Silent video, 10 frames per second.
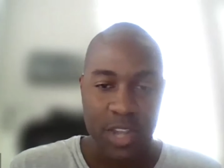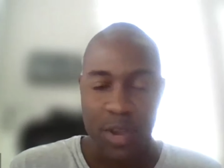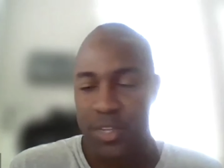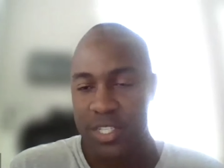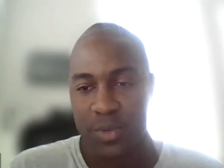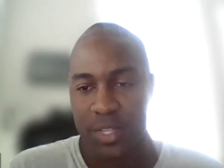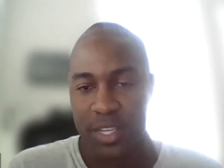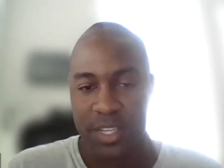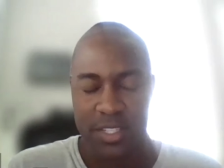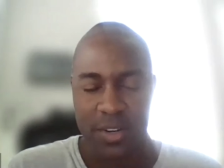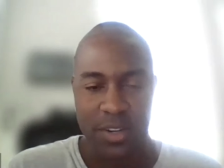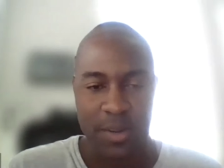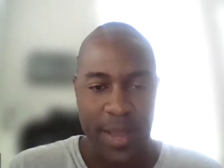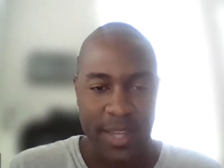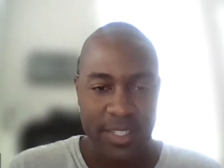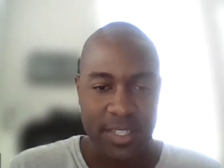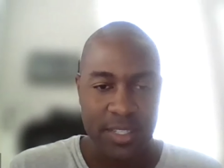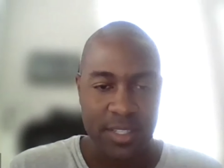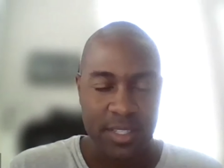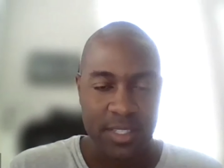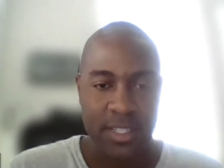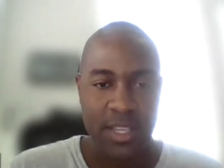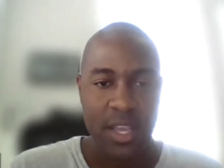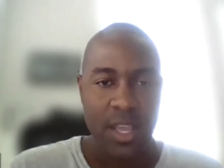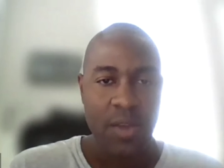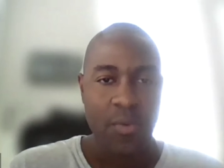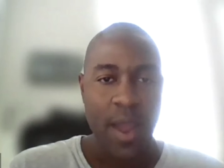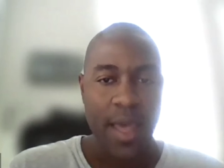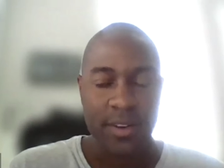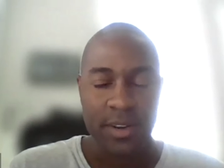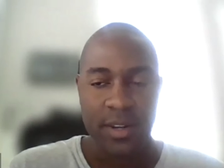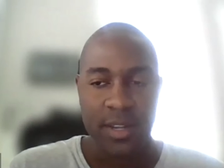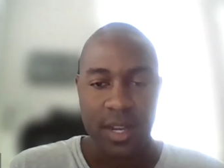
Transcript: So I wasn't really concerned about the distance. Rather,